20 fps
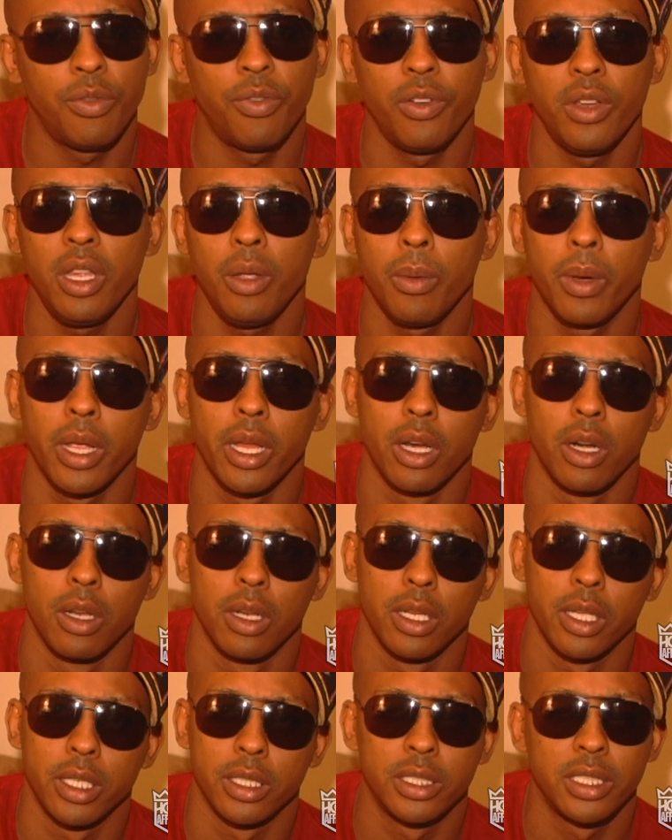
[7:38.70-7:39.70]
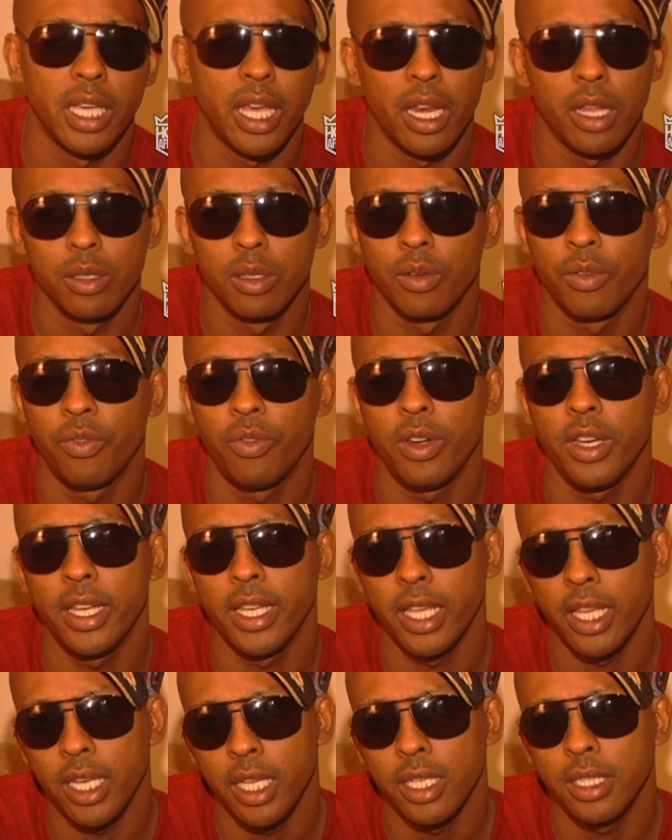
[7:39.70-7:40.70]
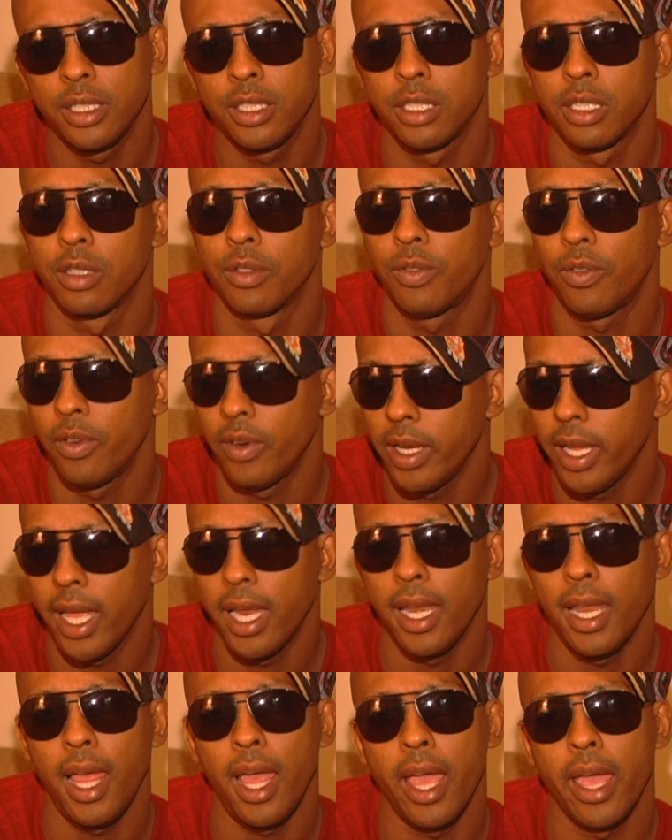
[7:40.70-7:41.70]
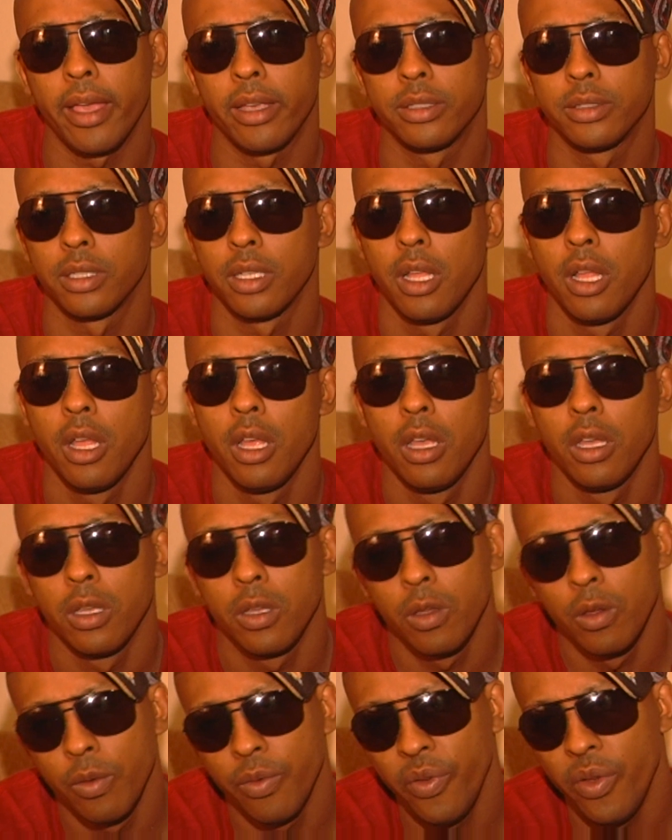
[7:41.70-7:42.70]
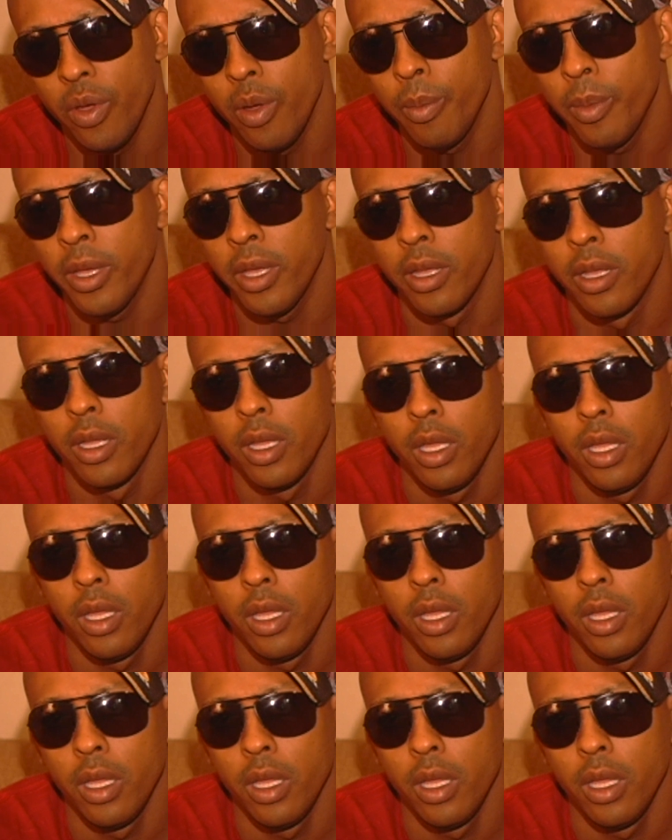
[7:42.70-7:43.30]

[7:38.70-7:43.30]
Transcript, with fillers: to Freeway earlier. Shout out to Free. Get his shit free at last. You feel me?